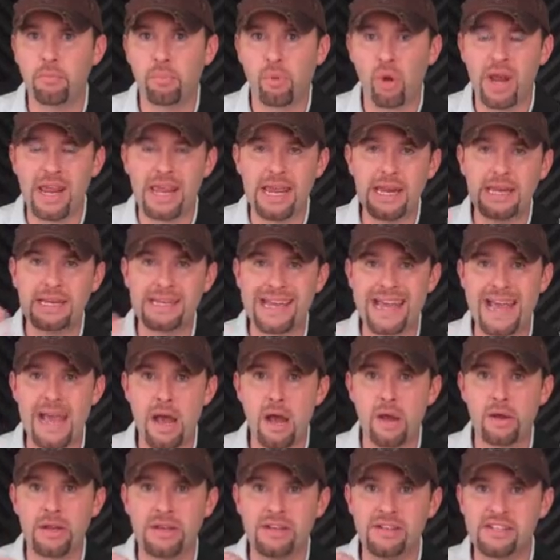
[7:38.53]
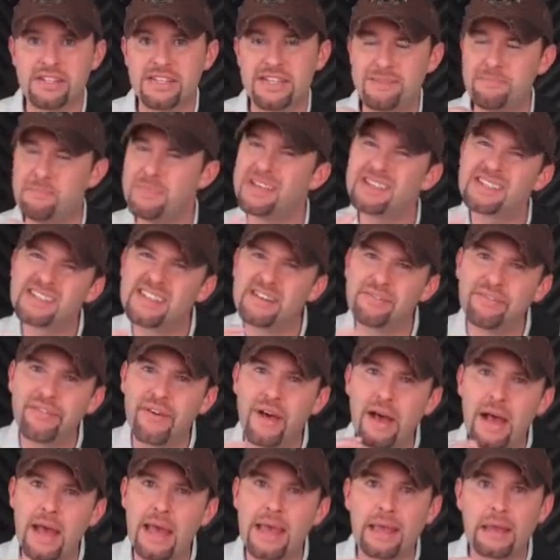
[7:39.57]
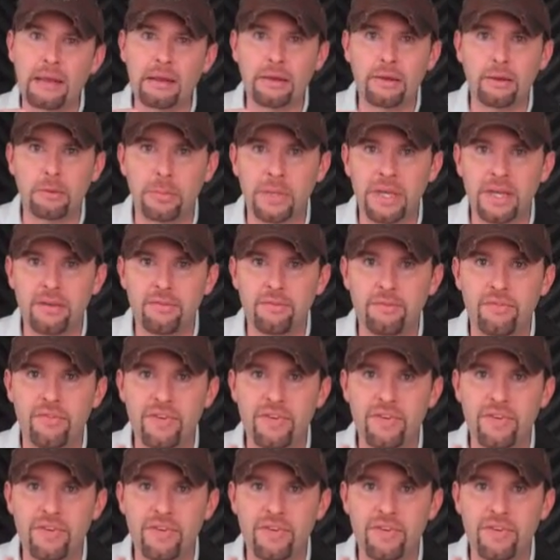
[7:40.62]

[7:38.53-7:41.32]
breaking down and demystifying a little bit